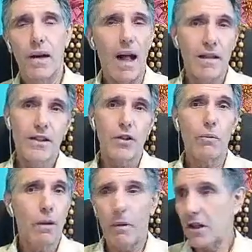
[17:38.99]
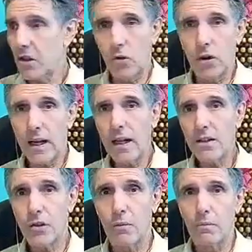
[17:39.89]
Calcium, but it's not only
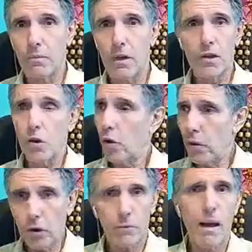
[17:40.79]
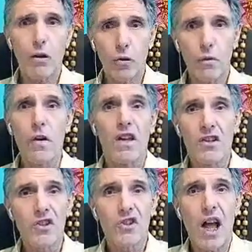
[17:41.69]
calcium, there's a huge amount of
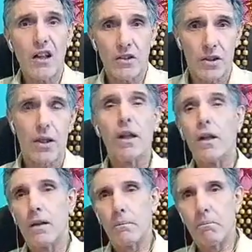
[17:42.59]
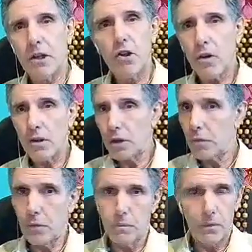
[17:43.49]
salts,
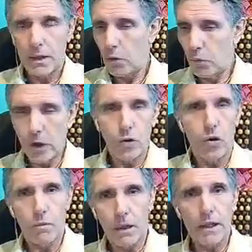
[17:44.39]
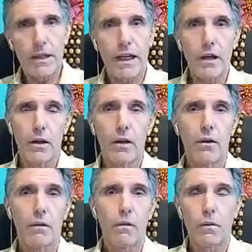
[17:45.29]
minerals that we normally take
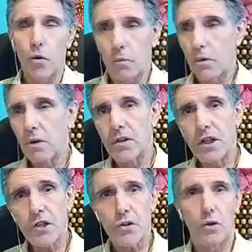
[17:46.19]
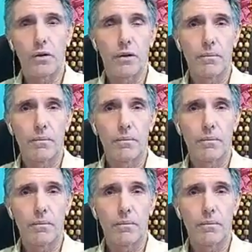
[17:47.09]
from sea salt.